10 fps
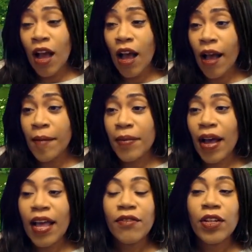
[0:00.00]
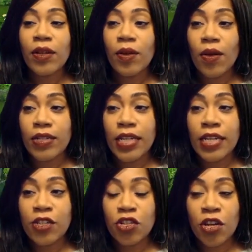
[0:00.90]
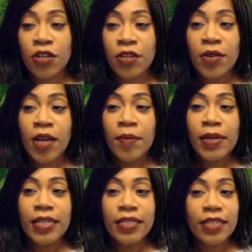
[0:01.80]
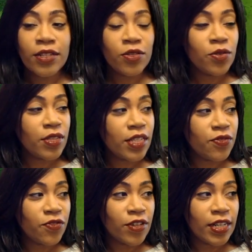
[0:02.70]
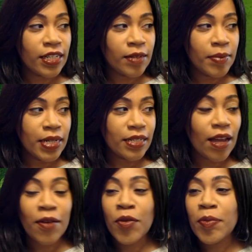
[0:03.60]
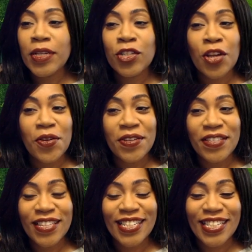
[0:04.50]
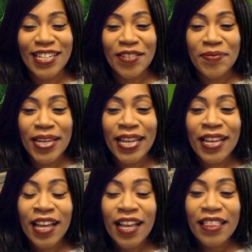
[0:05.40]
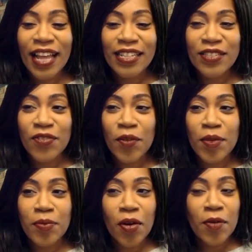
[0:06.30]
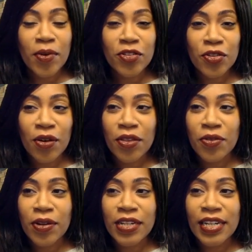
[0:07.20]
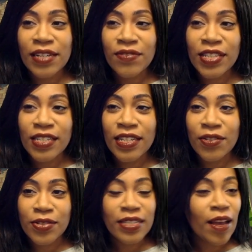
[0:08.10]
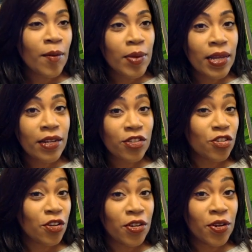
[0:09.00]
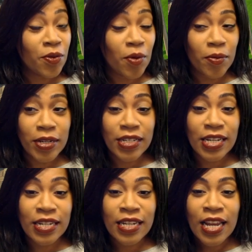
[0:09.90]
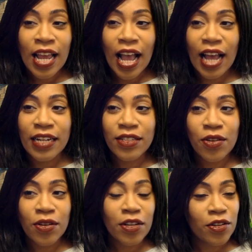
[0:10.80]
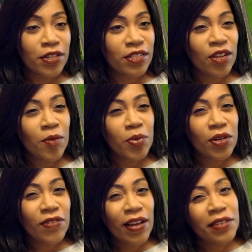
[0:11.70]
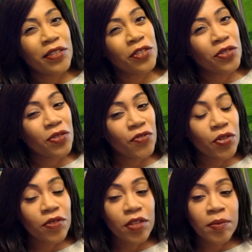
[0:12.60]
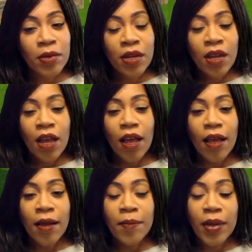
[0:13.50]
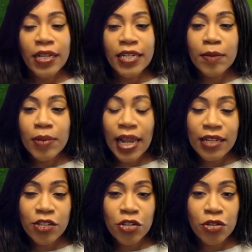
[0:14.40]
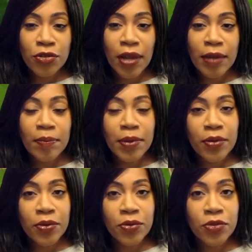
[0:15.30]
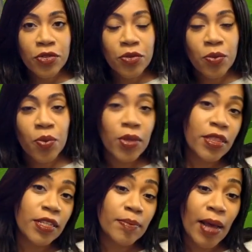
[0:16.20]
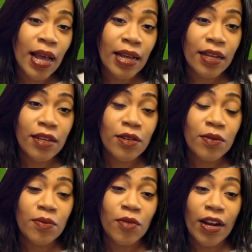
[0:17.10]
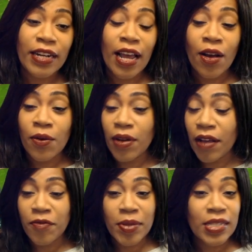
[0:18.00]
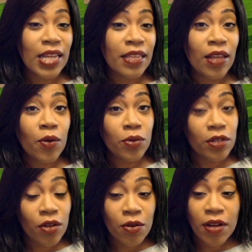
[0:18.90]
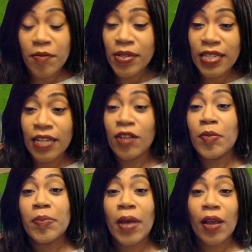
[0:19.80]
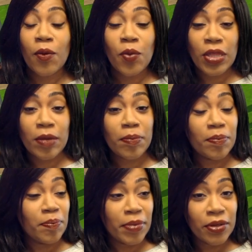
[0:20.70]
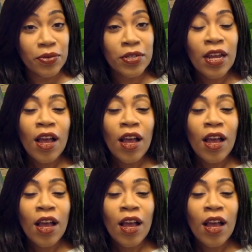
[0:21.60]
I have a lot here to show you. Please ignore this for a little bit. I will be showing you this in a bit. That's from the promo shot. I thought I'd leave this little setup here to show you what we did, and it's got a good example of how you can use a few of them. I did plan to do a build with this pack right now. I've been saying that all along. I've been saying I'll be back with a build.